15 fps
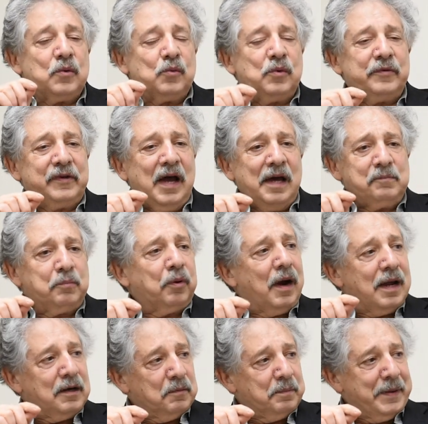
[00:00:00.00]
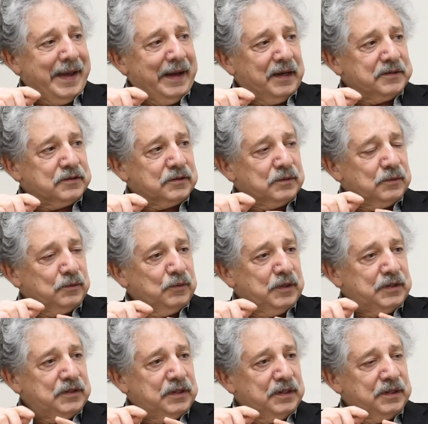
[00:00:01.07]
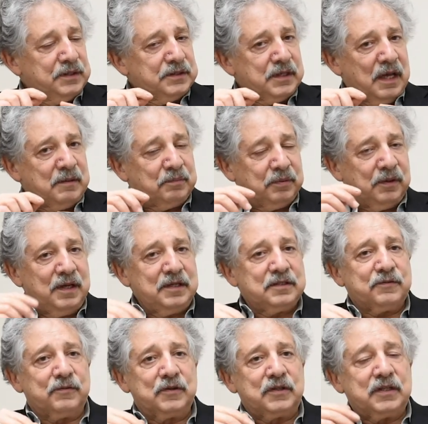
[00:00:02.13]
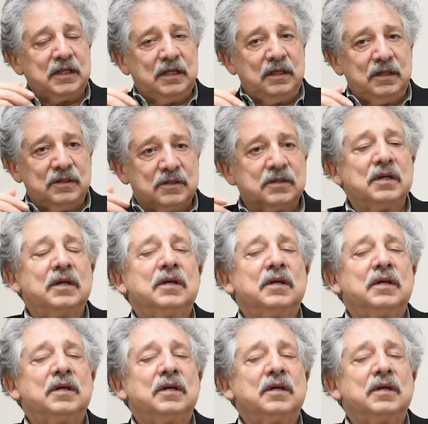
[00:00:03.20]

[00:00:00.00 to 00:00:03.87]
We've got Briar Patch, which is a place for teens